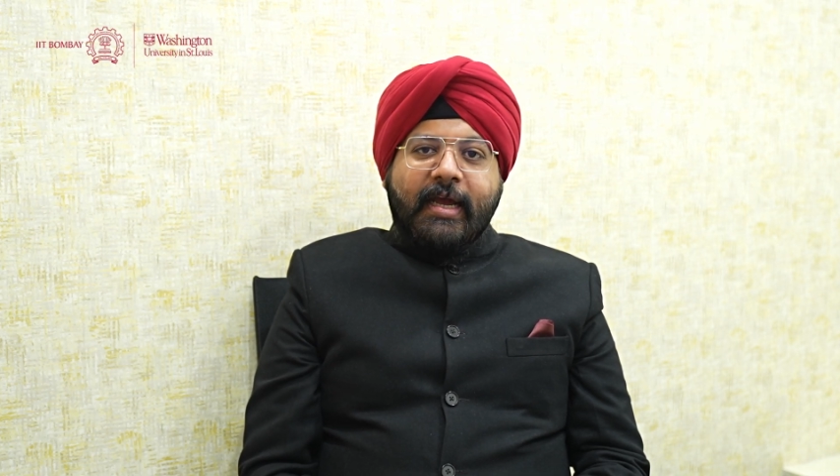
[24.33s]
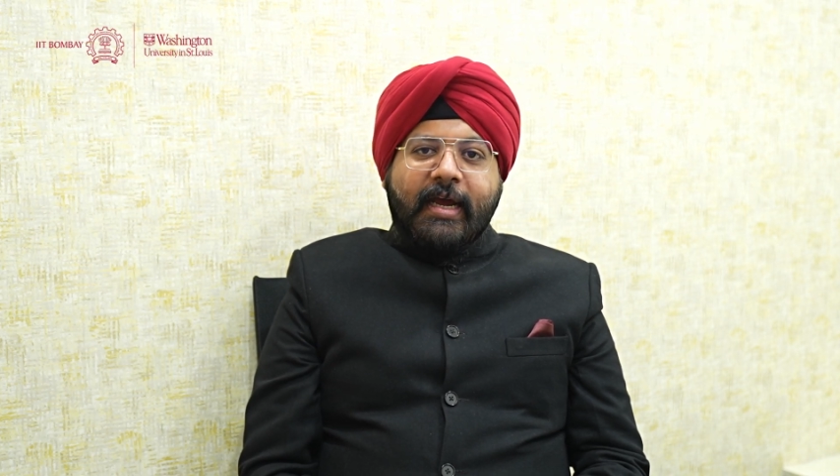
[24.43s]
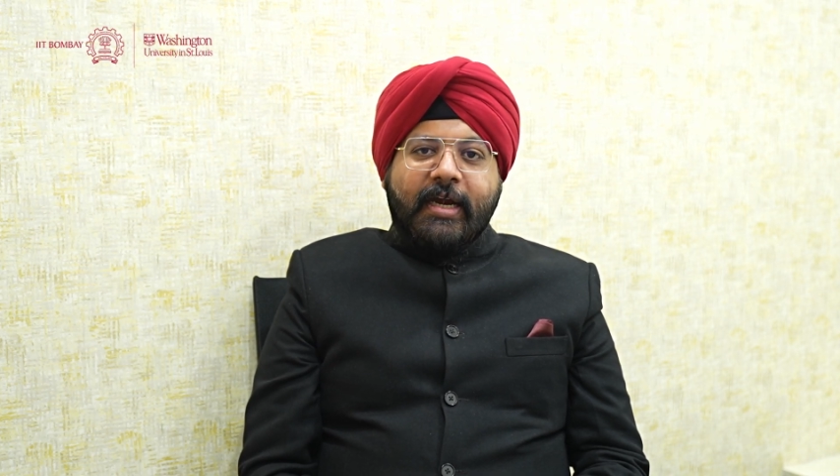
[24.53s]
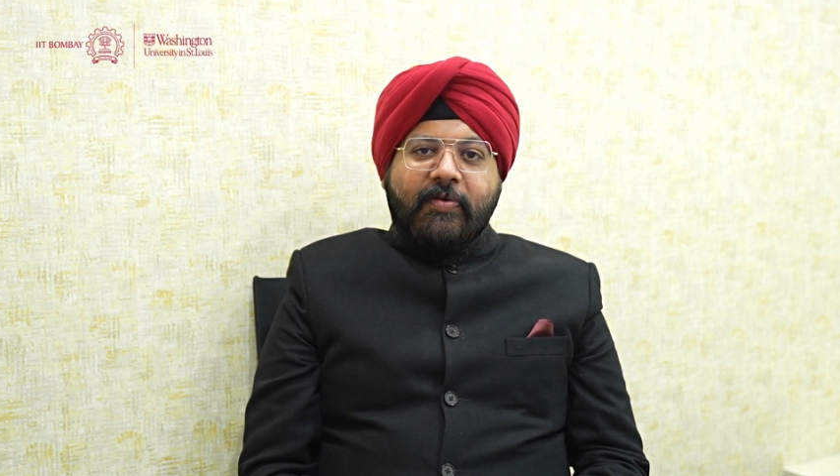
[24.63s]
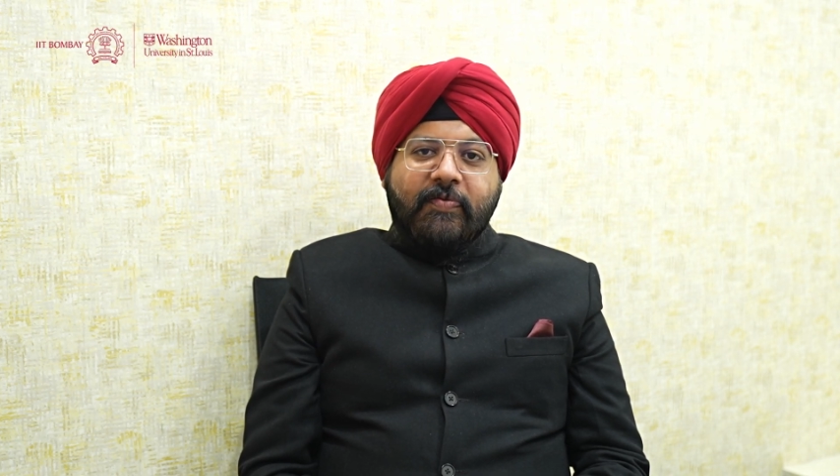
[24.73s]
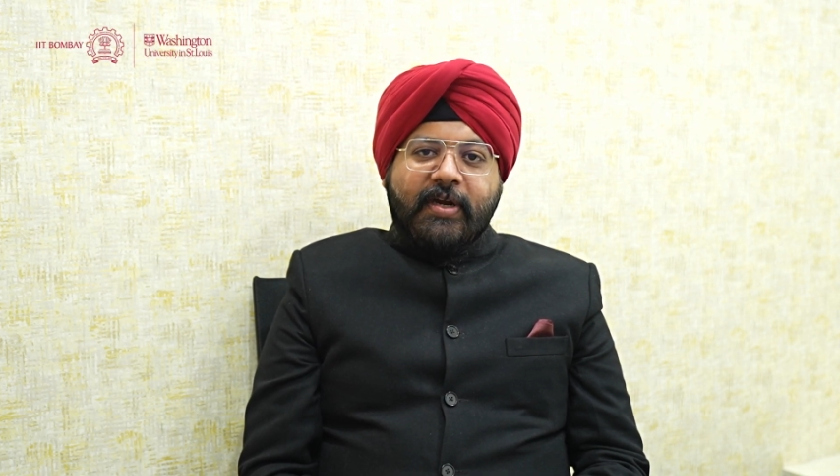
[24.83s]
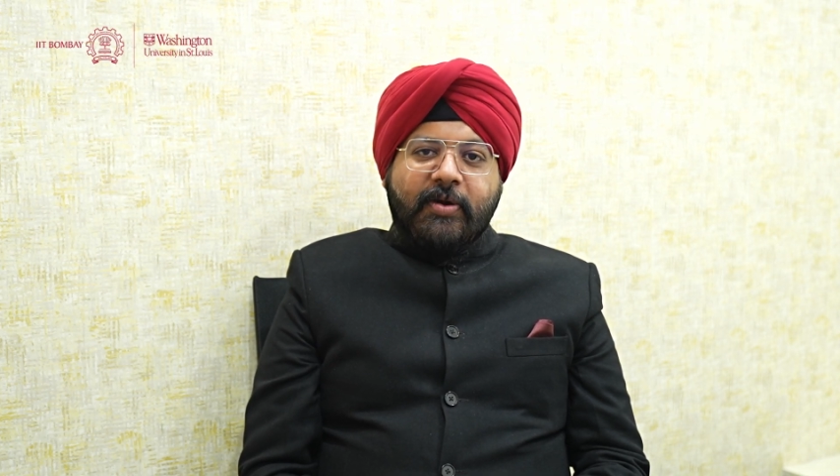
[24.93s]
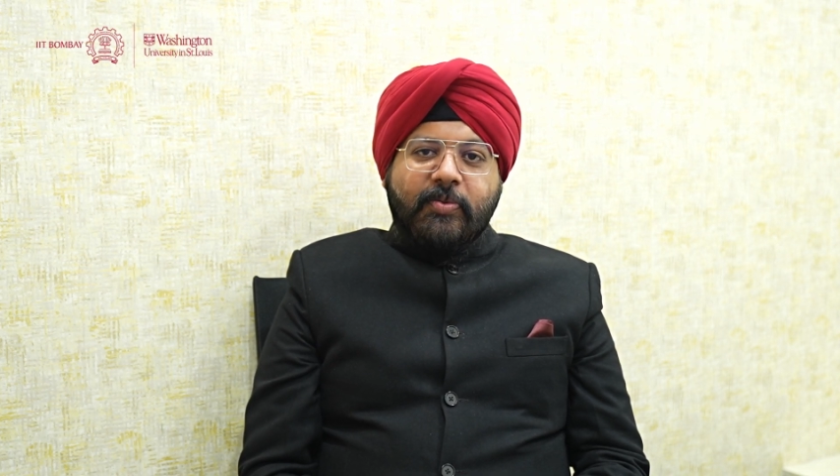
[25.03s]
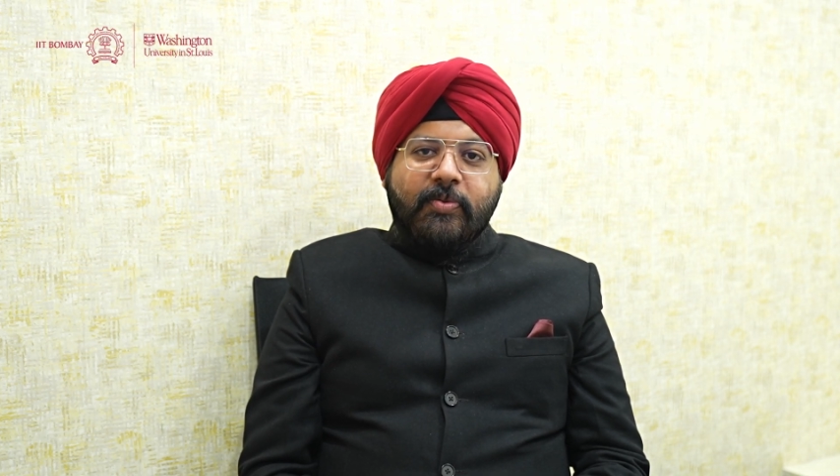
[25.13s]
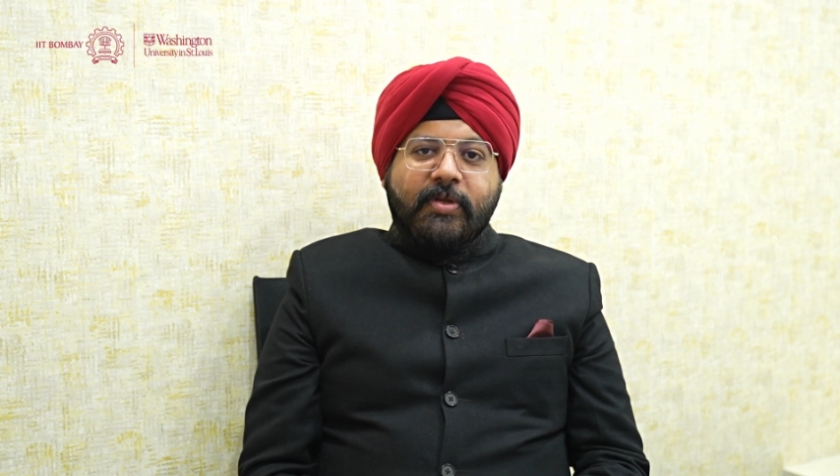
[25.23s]
and we
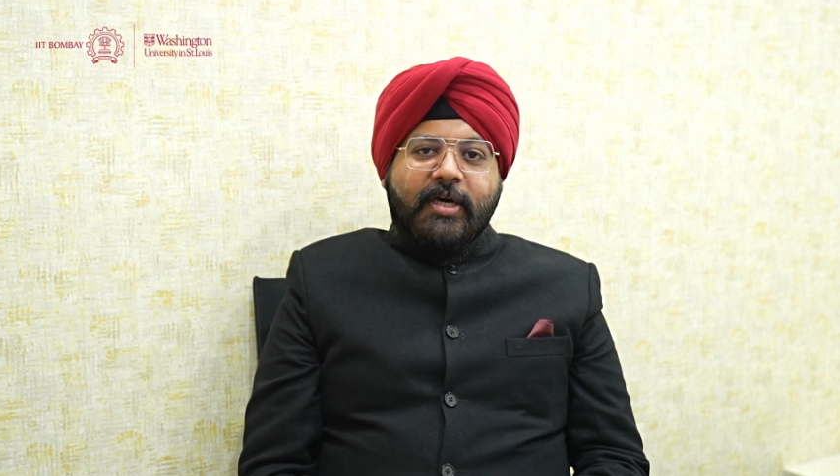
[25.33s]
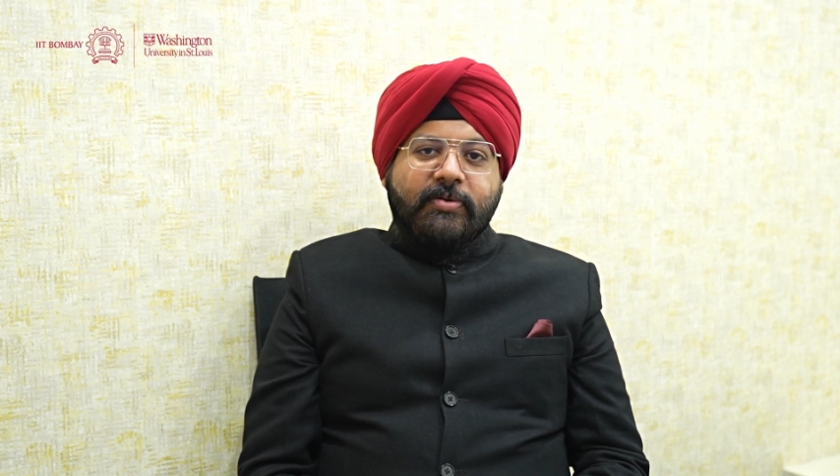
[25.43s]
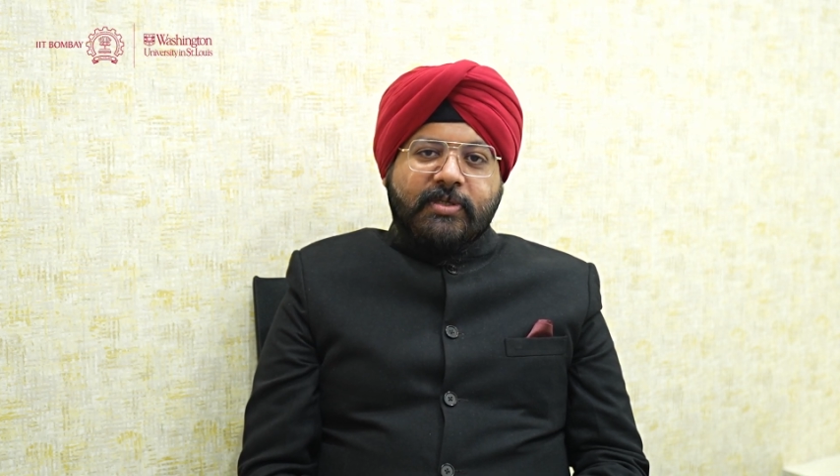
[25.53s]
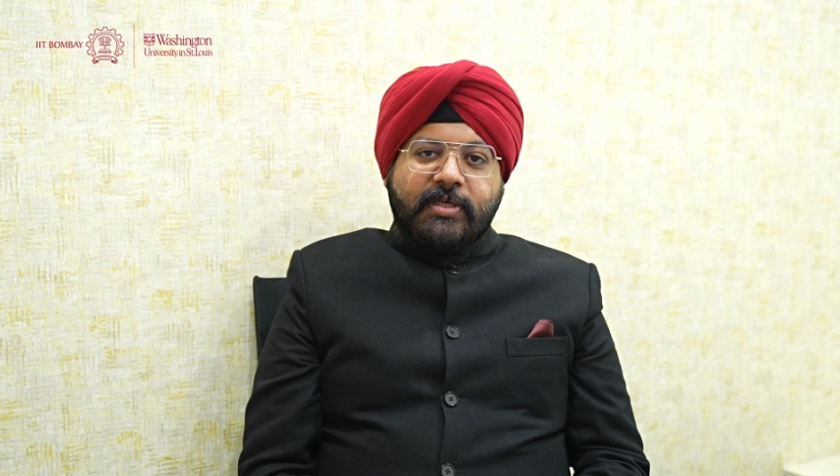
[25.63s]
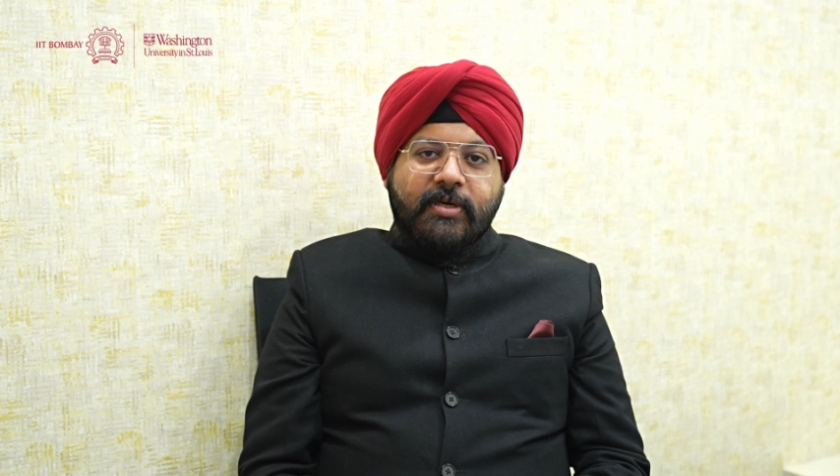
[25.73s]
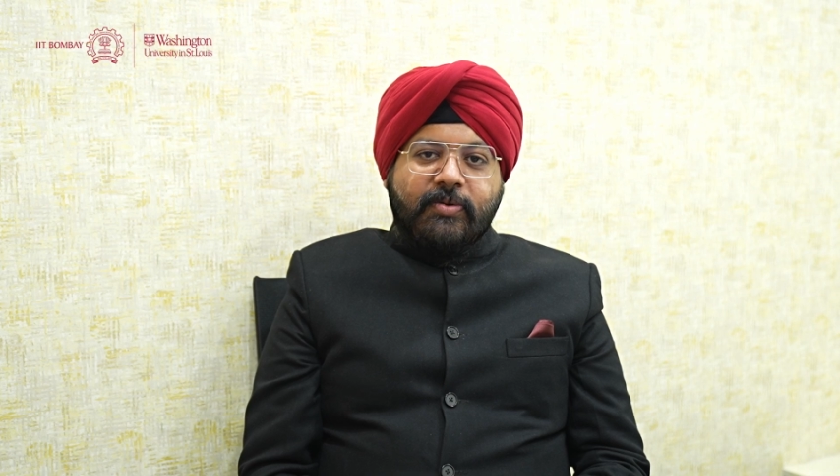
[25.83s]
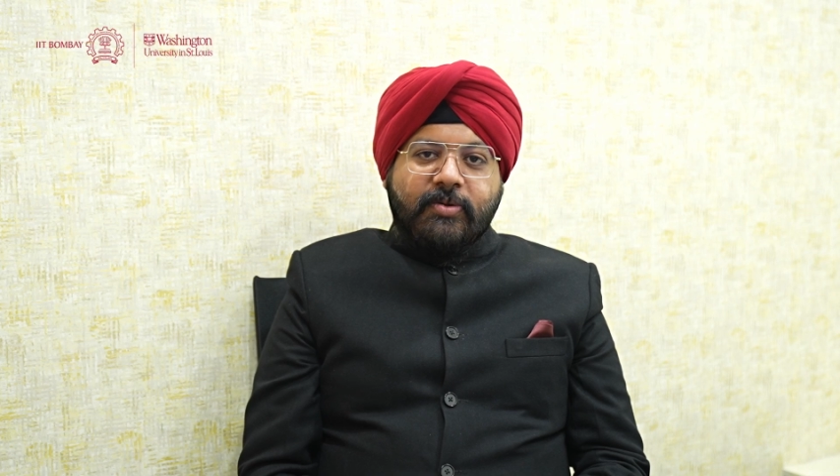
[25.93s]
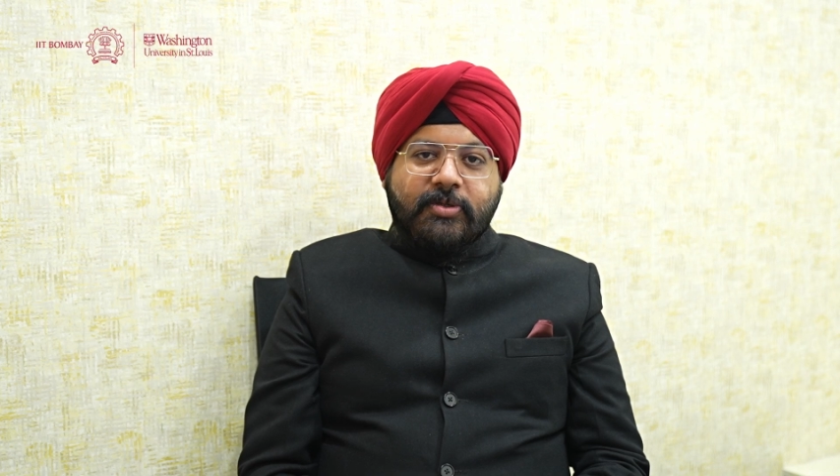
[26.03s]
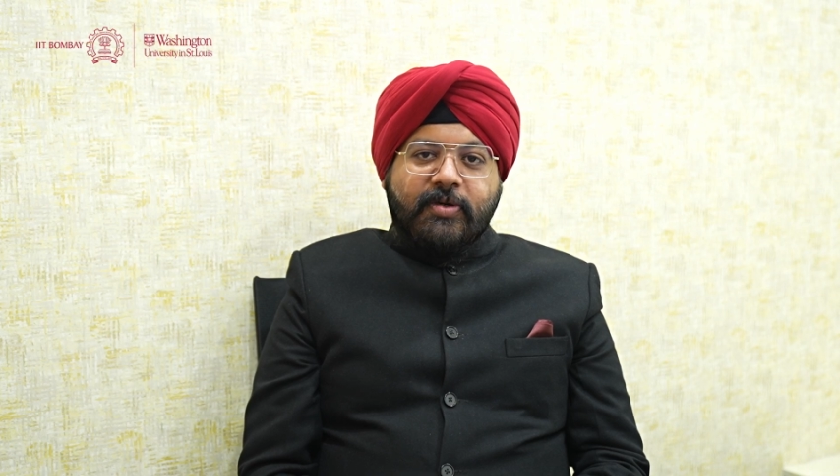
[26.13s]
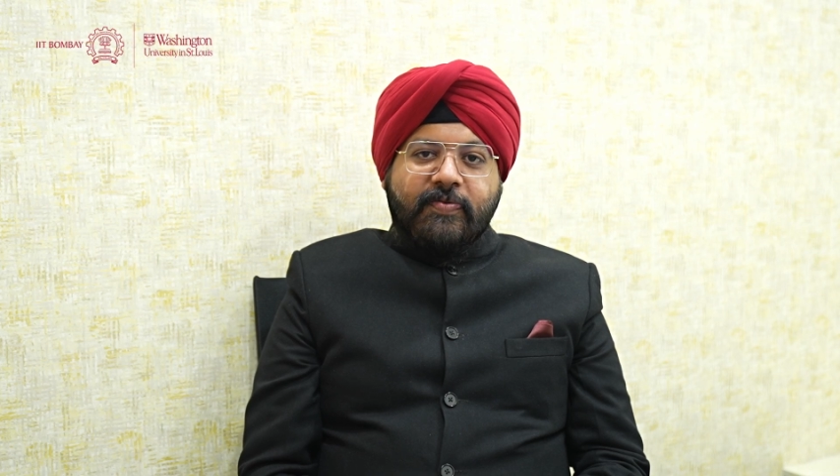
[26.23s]
do 1,000
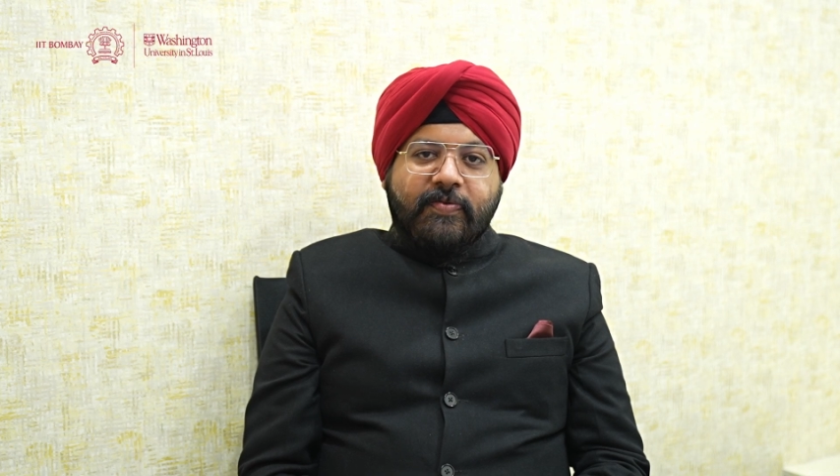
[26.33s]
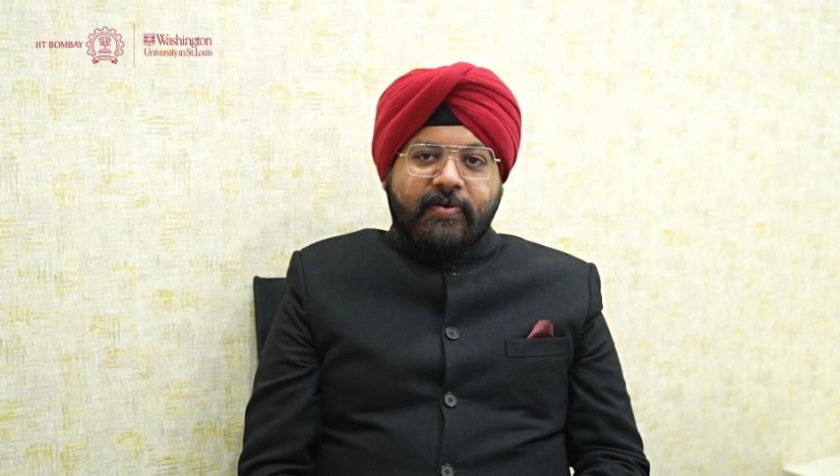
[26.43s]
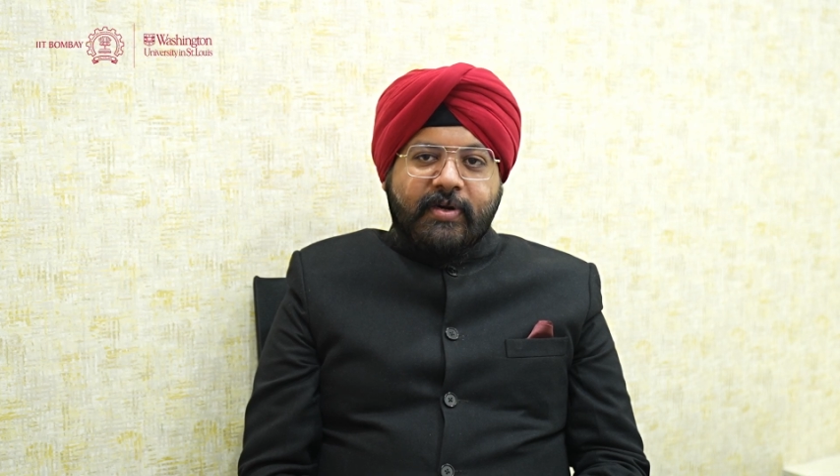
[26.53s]
crores of